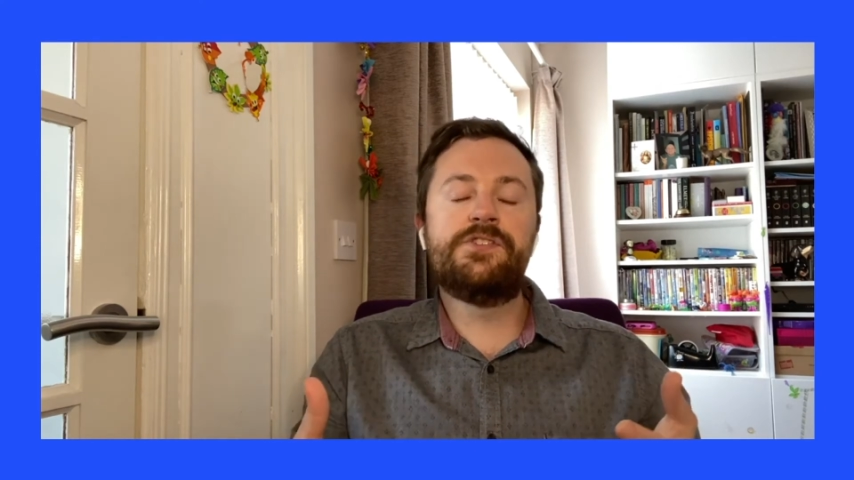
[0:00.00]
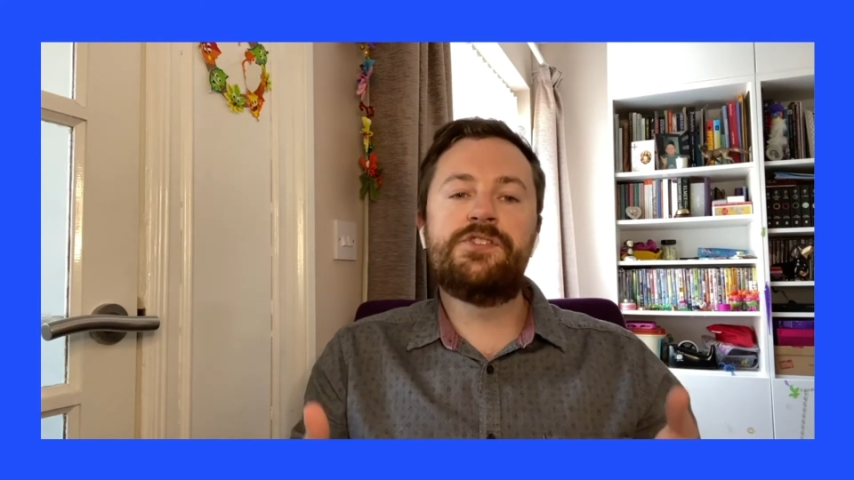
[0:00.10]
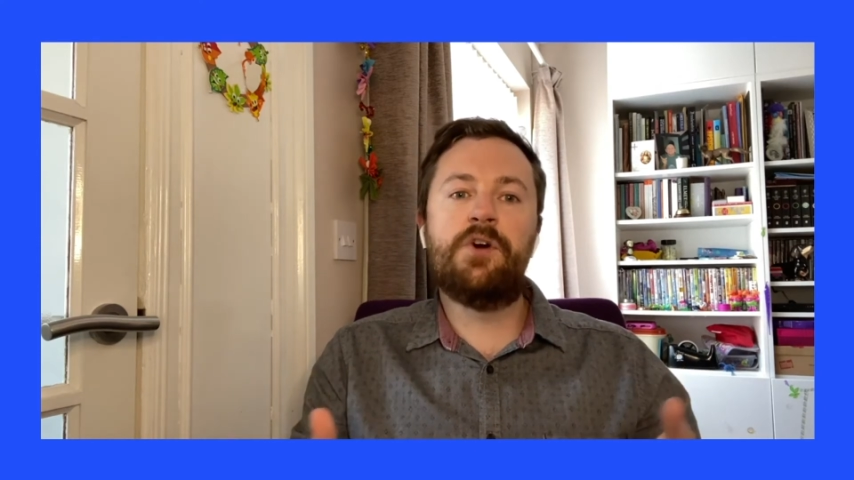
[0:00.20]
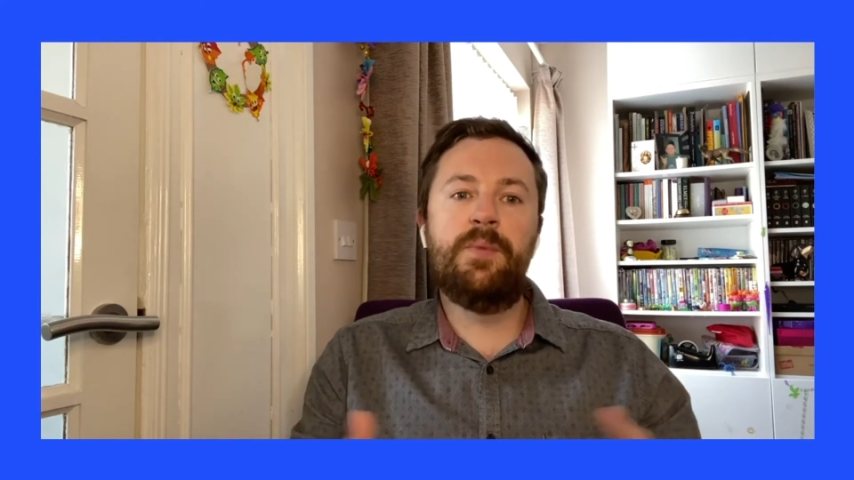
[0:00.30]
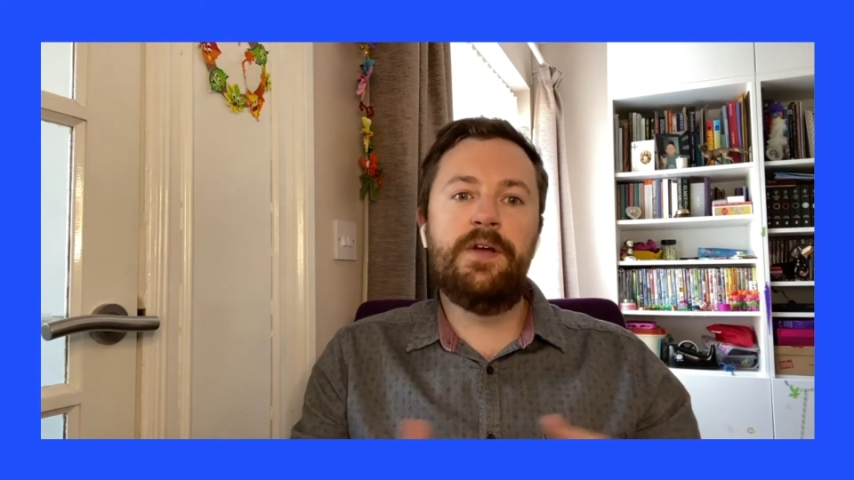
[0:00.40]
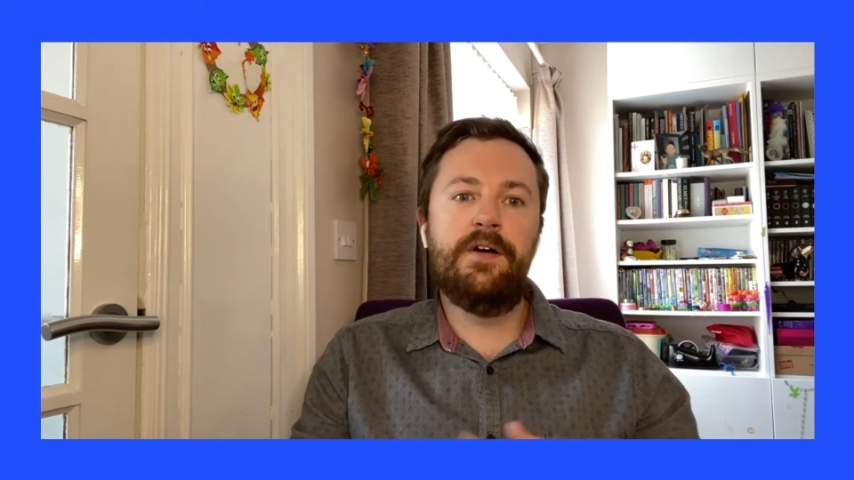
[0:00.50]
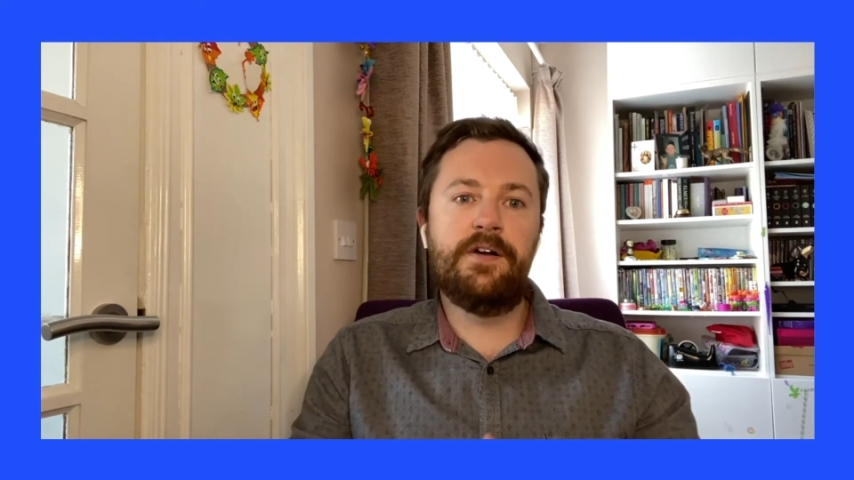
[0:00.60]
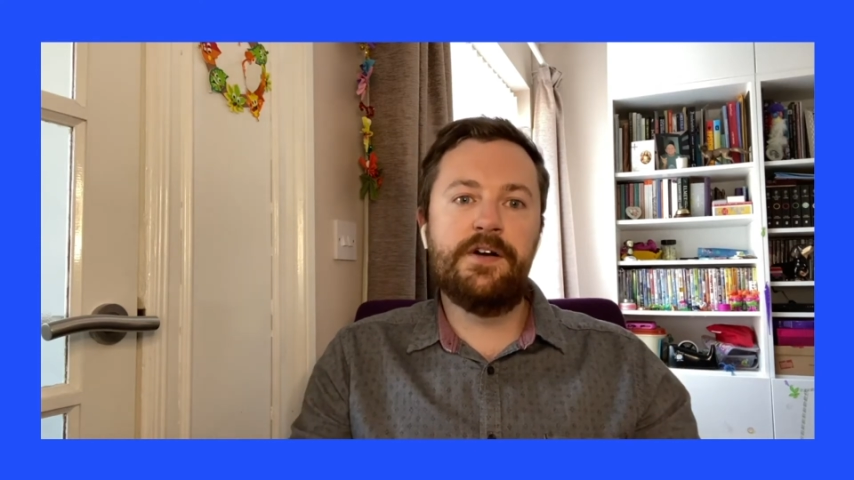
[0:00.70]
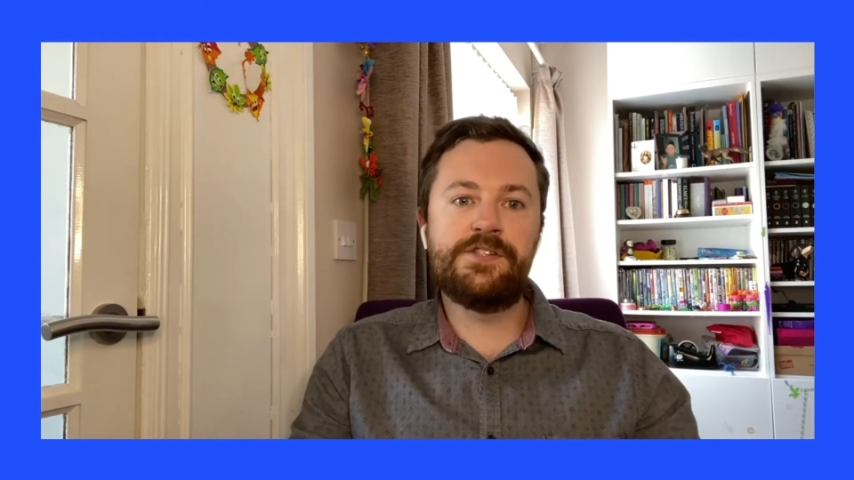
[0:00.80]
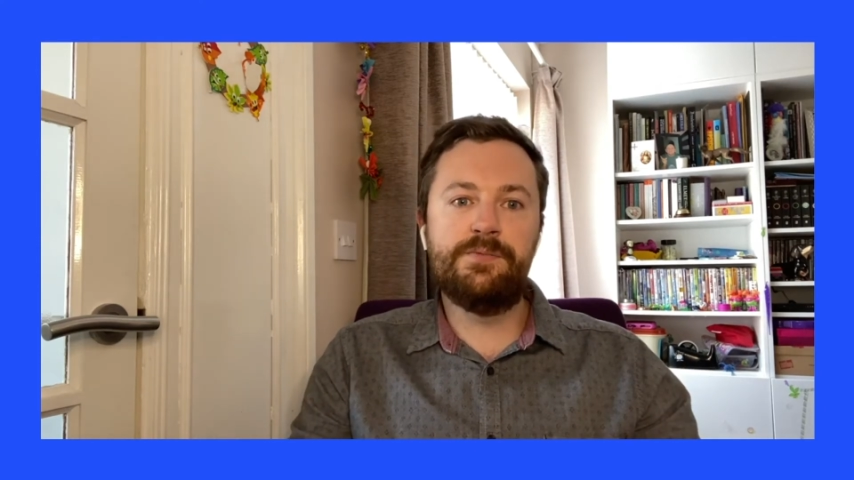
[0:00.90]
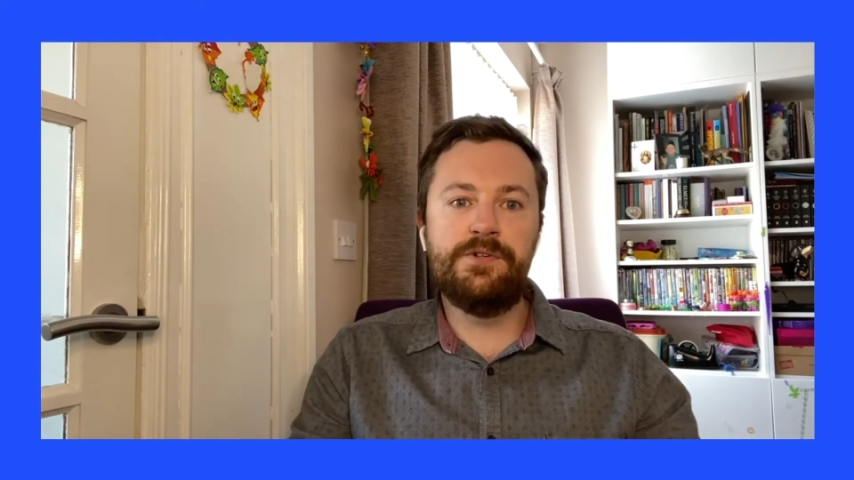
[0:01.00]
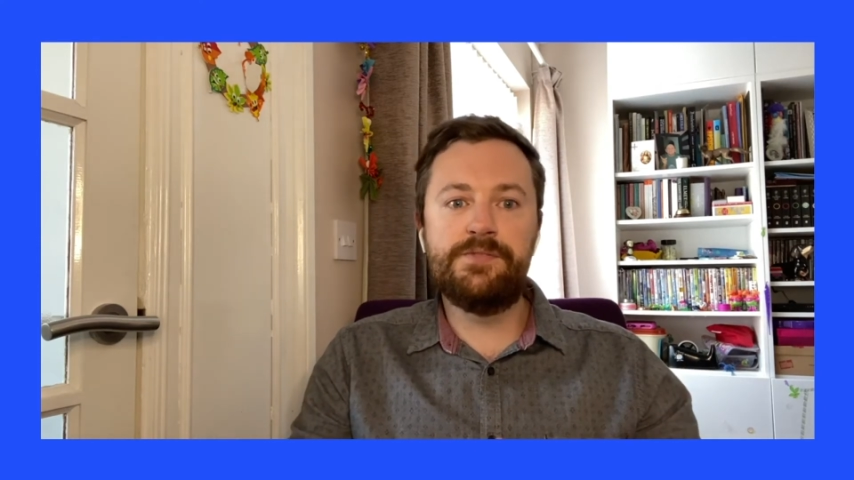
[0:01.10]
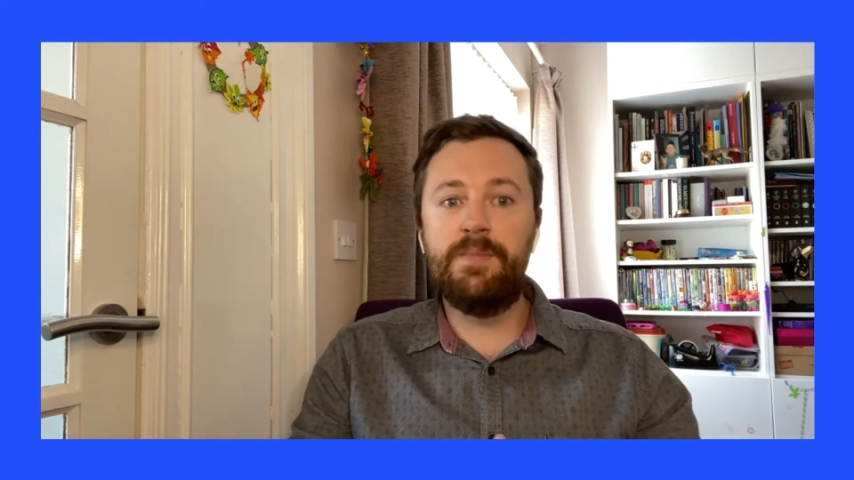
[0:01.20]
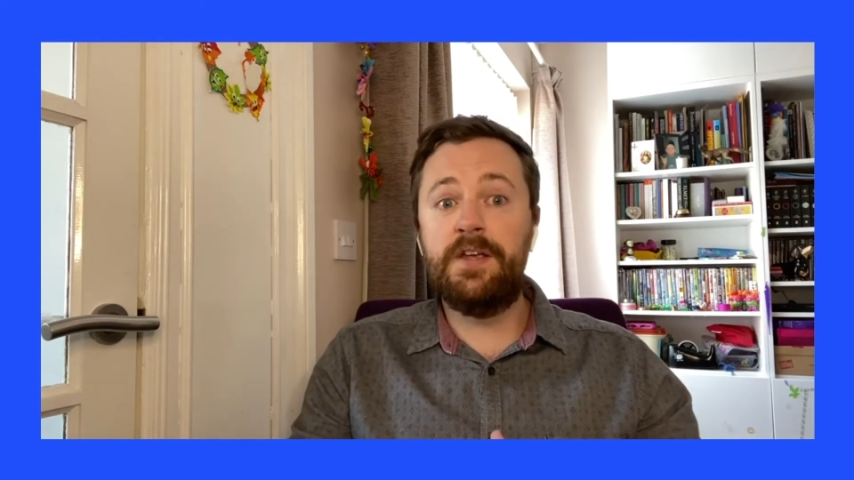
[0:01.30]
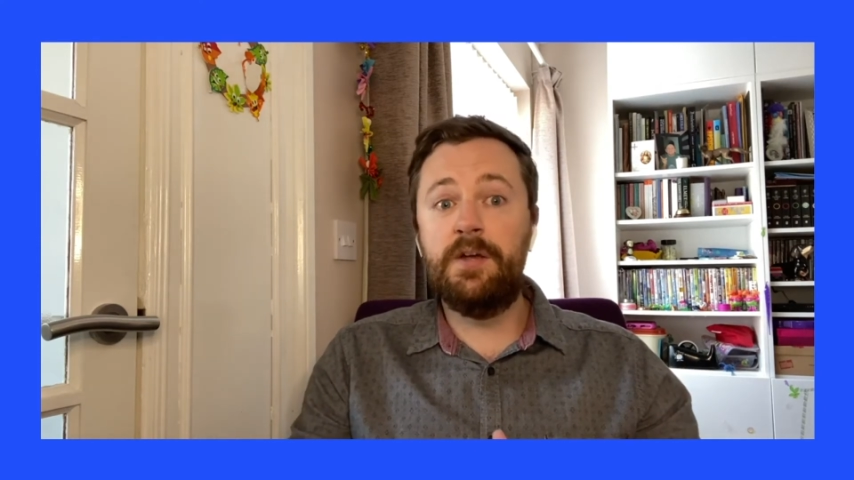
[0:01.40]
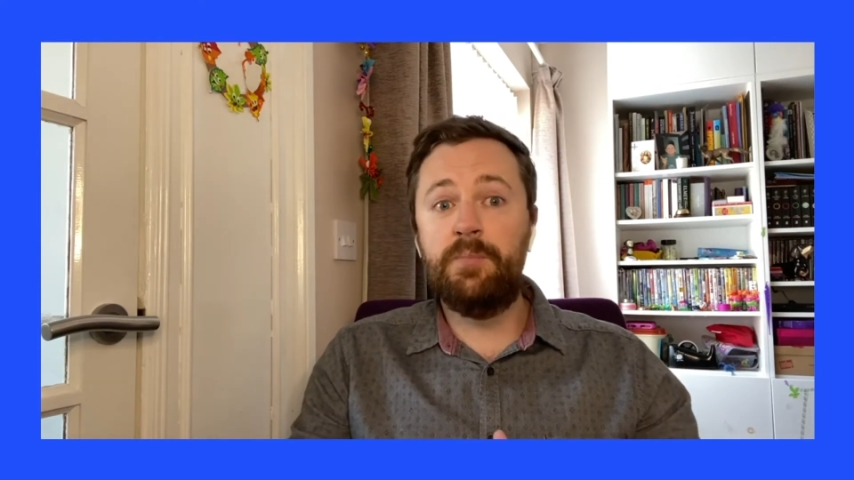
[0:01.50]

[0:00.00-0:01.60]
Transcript: stopping our customers making a